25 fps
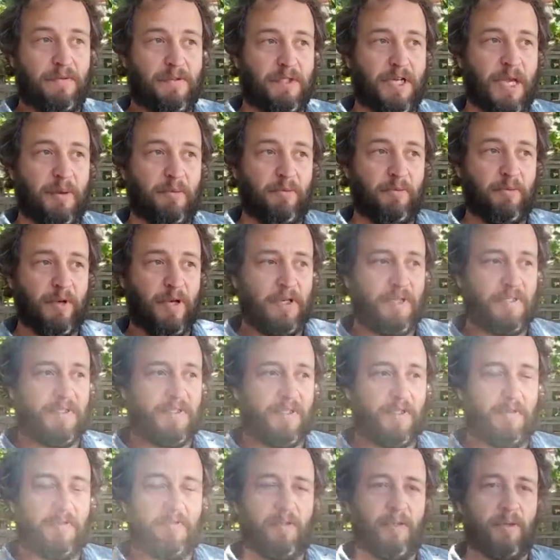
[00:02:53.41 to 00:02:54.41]
type of practice,
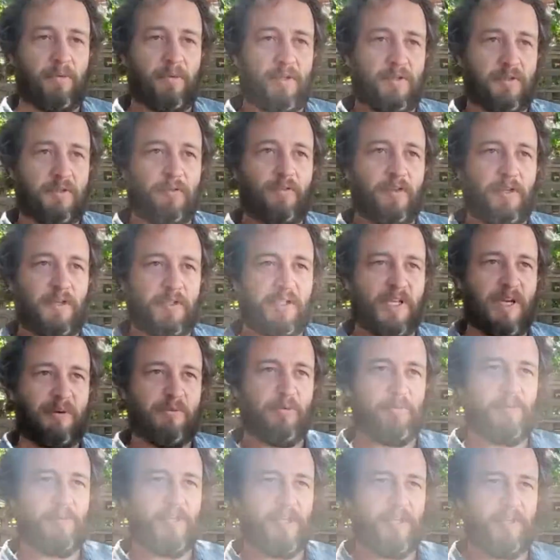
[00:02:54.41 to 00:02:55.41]
like you're talking about, sort of
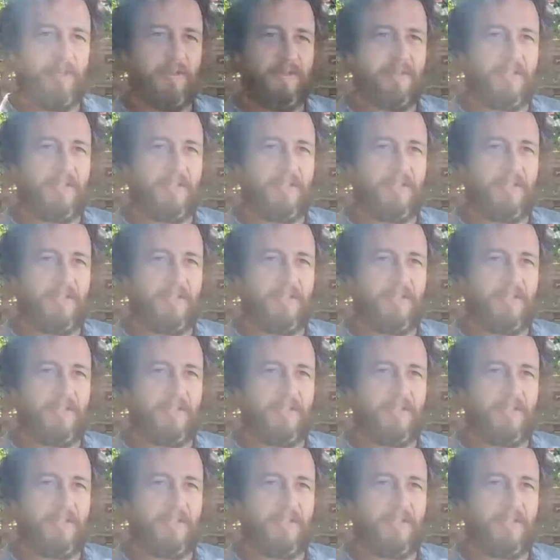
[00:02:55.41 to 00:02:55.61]
ensemble playing